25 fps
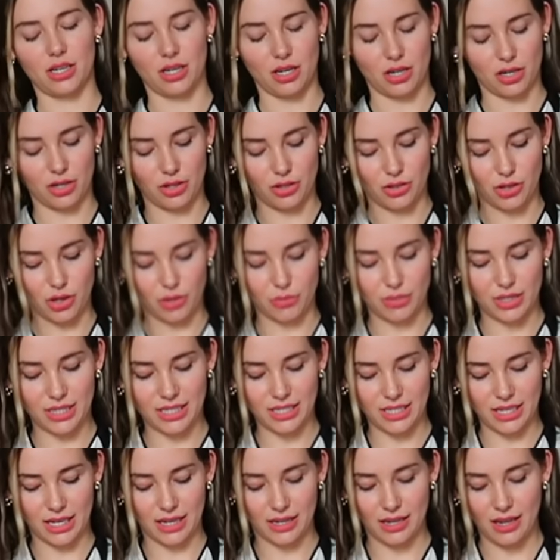Uh, you don't
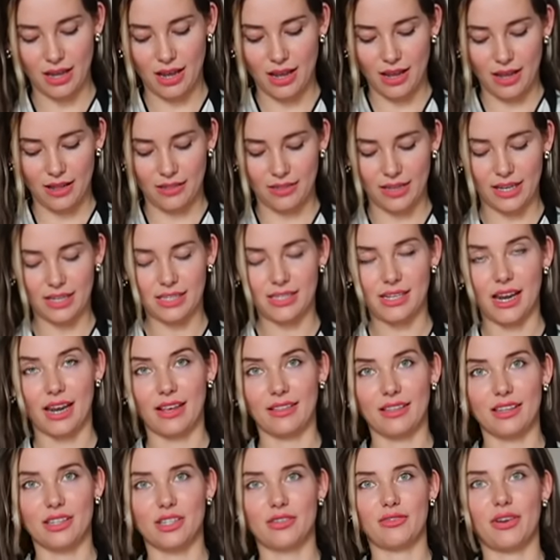see things
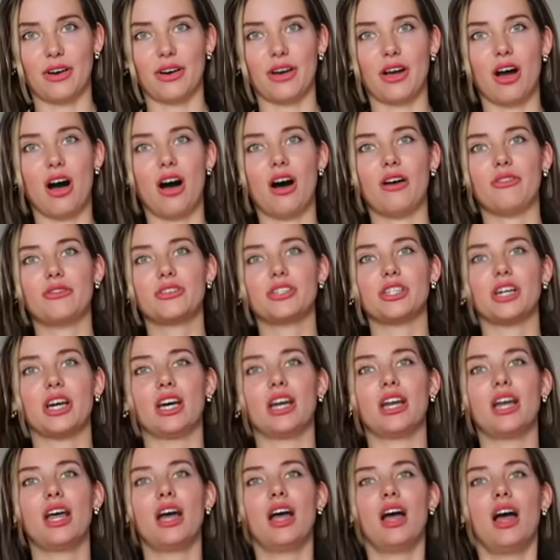like this very
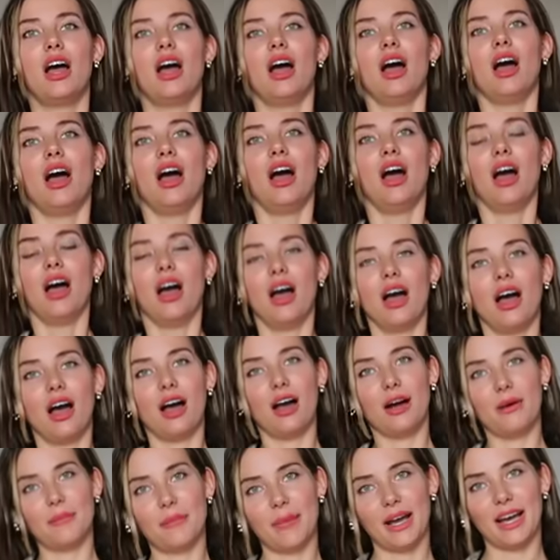often.
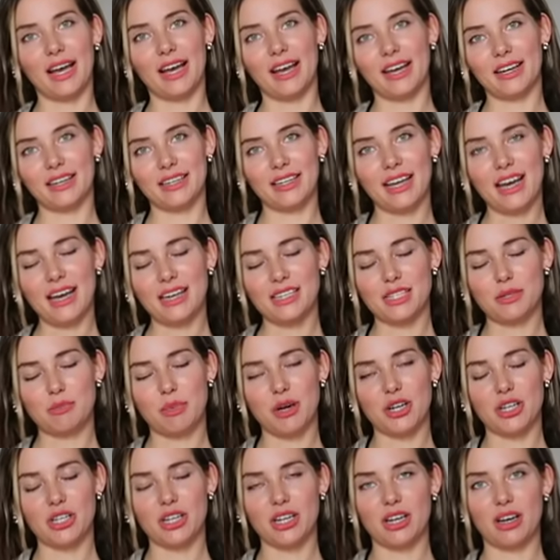Um, and yeah,
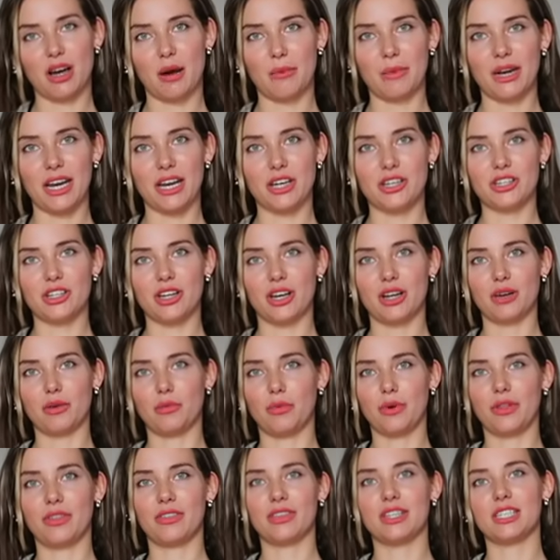especially in combination
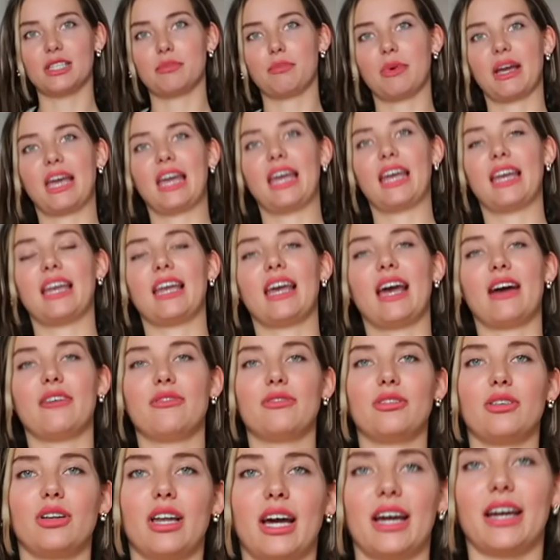with this bikini, I
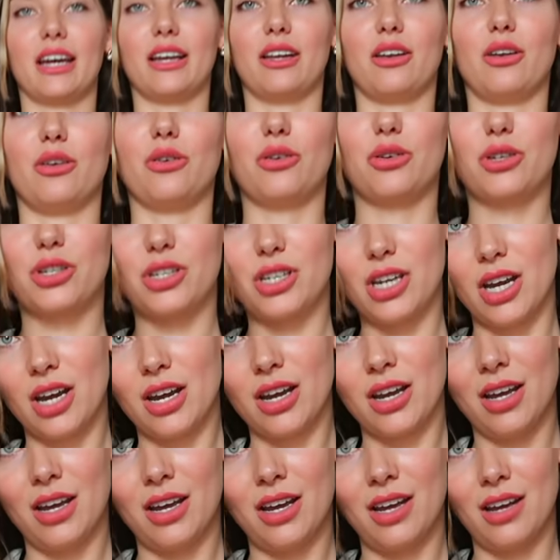feel like it looks
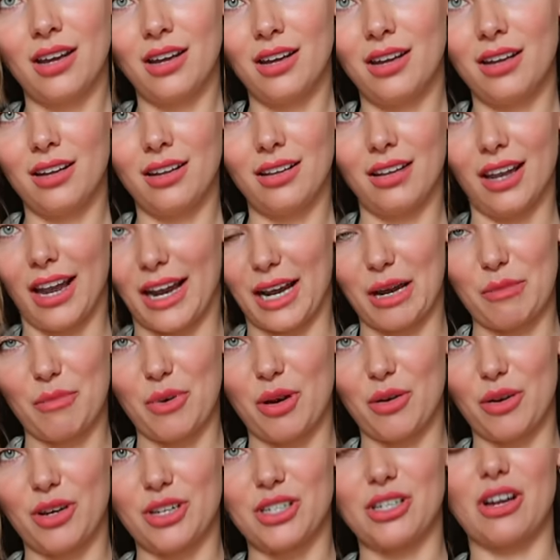like a
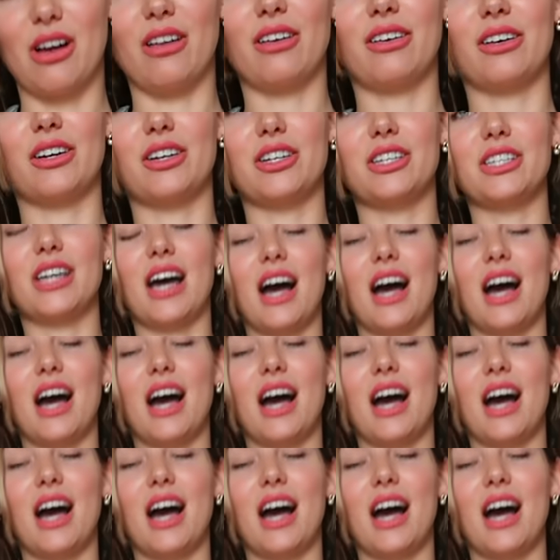million dollars.